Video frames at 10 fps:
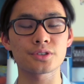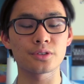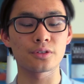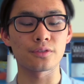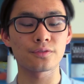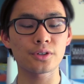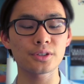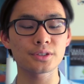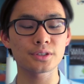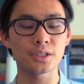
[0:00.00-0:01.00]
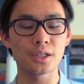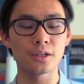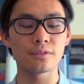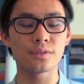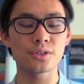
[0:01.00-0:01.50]
So the first
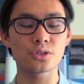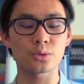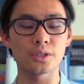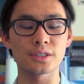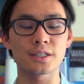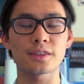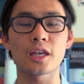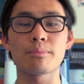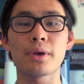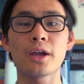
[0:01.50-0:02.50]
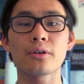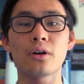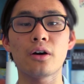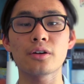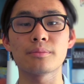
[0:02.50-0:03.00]
feature is that they
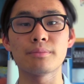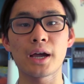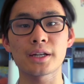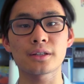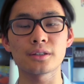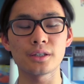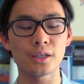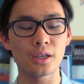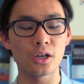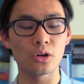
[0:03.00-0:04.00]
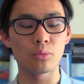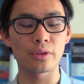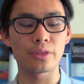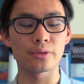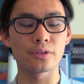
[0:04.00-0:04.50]
pair automatically
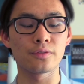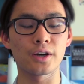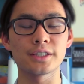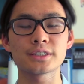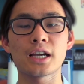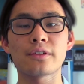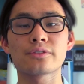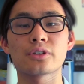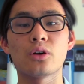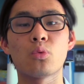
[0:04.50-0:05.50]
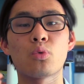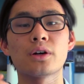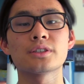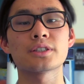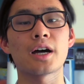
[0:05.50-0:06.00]
with your device after a
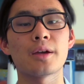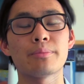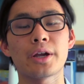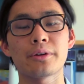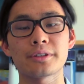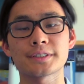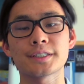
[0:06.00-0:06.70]
one-time pairing